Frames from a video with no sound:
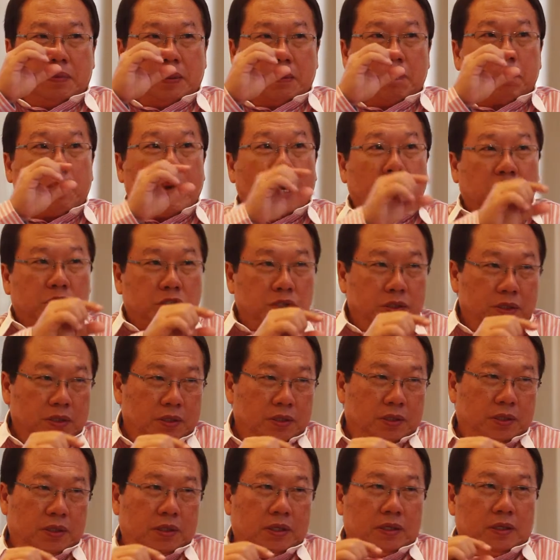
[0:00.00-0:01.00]

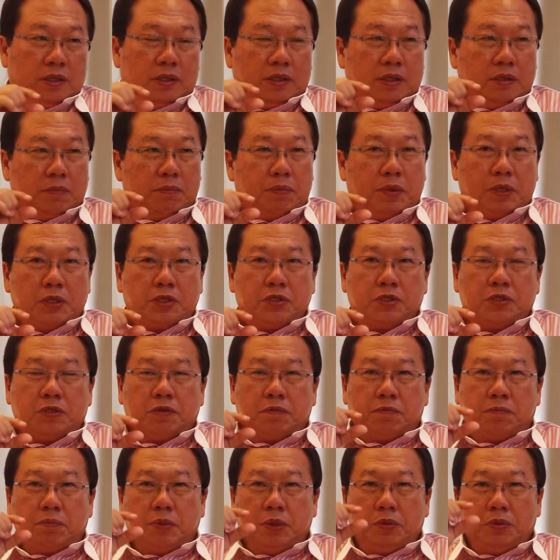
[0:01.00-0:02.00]
passion
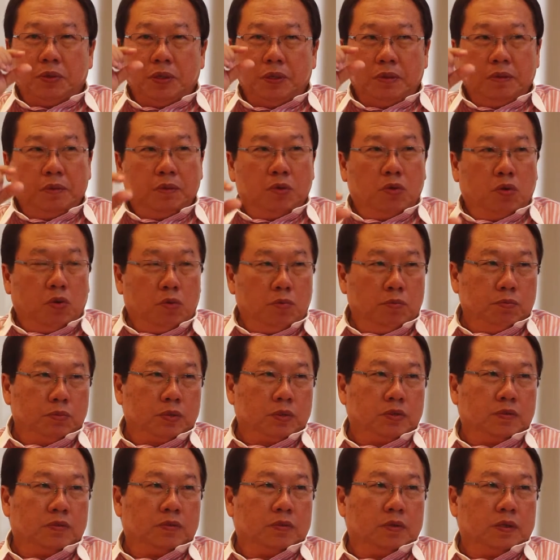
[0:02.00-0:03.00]
of building homes,